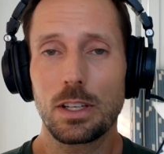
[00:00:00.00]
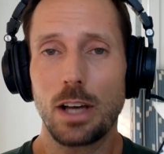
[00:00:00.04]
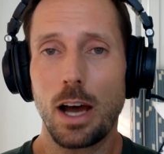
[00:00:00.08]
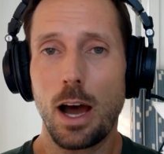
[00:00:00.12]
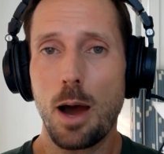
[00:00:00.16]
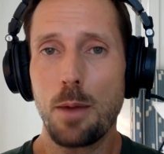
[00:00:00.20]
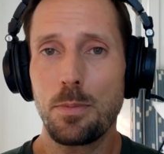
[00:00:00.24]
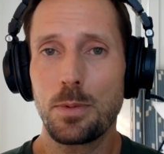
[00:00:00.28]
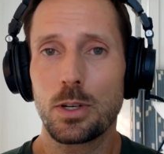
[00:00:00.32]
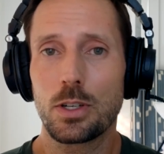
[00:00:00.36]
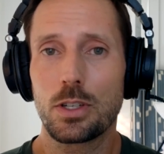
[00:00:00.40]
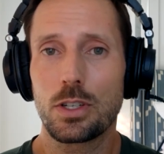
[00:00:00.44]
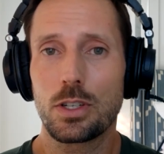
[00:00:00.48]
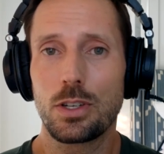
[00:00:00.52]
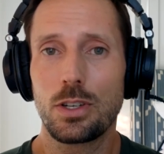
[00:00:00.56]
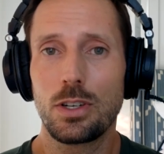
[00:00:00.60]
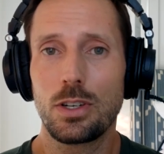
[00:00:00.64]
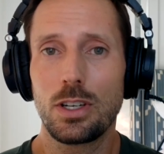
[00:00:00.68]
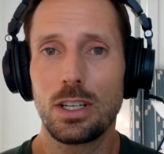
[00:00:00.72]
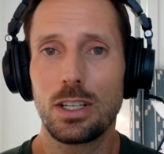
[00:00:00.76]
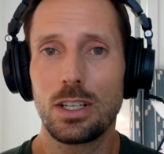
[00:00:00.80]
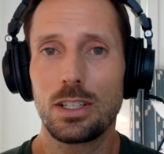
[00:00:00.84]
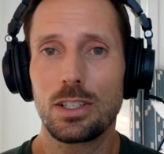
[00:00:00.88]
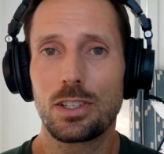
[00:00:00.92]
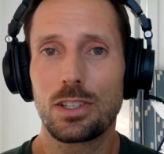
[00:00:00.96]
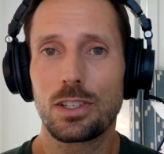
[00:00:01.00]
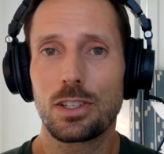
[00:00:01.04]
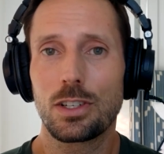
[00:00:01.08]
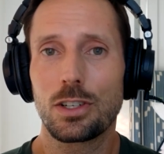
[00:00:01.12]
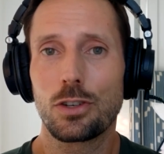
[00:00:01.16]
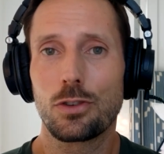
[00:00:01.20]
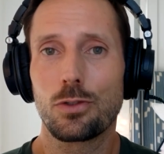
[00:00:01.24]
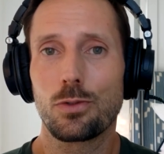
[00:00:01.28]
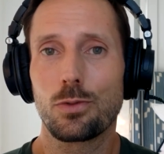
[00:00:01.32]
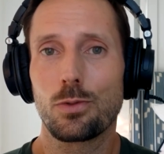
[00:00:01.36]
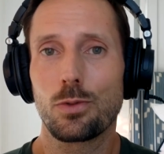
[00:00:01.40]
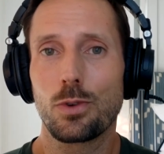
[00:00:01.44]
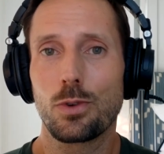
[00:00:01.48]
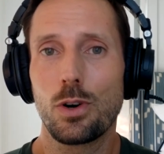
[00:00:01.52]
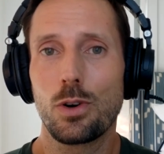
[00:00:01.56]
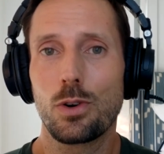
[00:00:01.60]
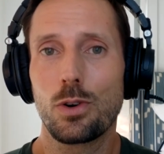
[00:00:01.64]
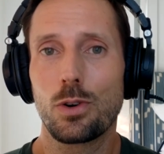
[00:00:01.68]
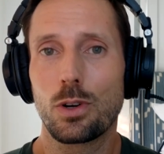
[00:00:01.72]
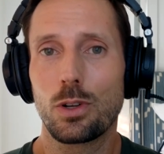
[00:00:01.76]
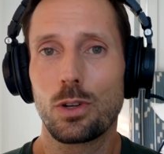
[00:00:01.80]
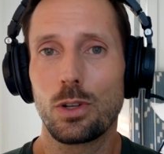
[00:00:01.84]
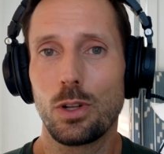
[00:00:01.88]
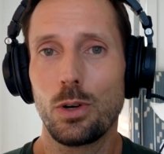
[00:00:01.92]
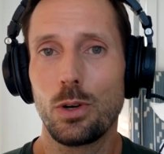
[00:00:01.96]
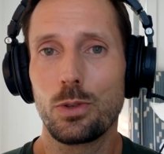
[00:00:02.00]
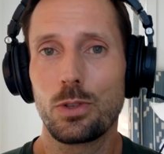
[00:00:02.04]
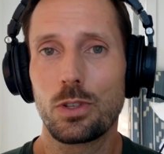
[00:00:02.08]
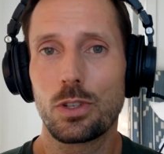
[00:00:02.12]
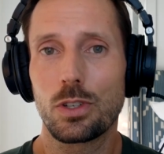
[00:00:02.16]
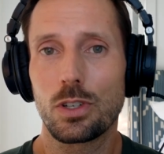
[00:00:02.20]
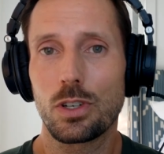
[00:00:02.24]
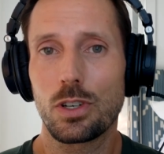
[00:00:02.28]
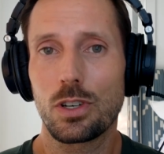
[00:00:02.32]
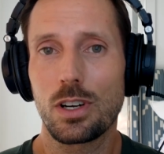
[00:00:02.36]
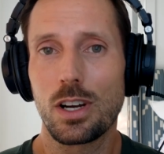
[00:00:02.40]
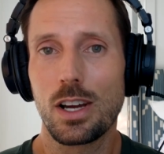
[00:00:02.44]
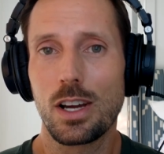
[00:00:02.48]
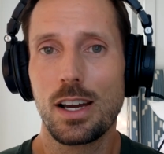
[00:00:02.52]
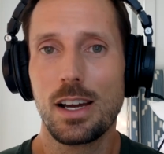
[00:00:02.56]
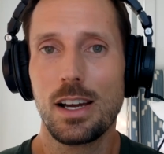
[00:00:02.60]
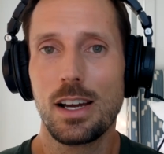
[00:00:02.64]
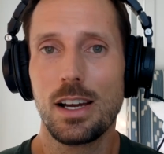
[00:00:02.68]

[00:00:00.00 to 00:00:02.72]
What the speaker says: opportunities to grow closer